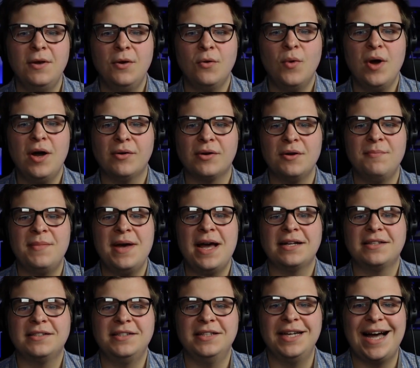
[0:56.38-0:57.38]
Welcome
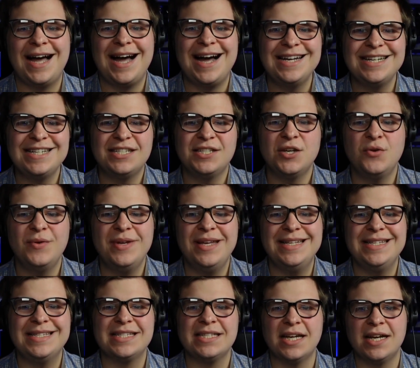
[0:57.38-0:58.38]
back to ISOW
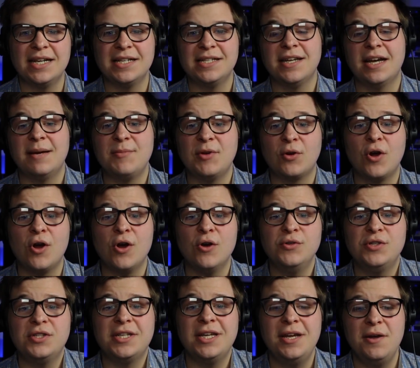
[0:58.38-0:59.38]
Insights. I'm your
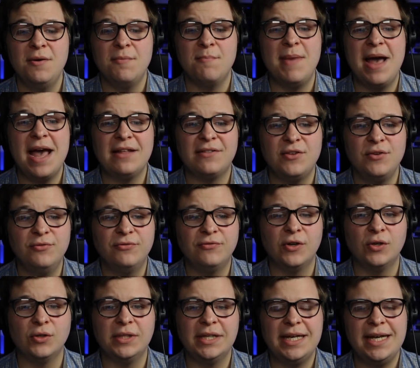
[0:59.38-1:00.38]
host, Matthew
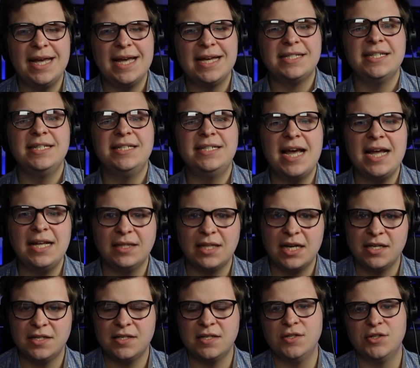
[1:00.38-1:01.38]
Foley. And today,
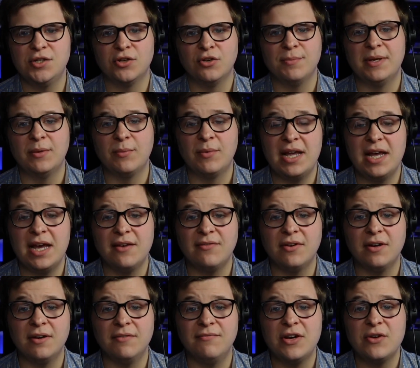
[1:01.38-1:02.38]
ladies and gentlemen, we have
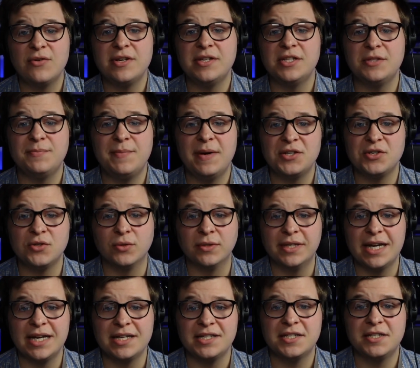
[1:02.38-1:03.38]
a very special
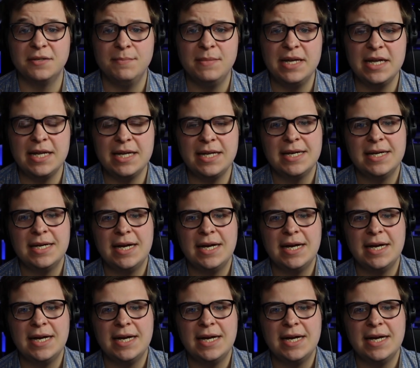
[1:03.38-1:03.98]
guest to me,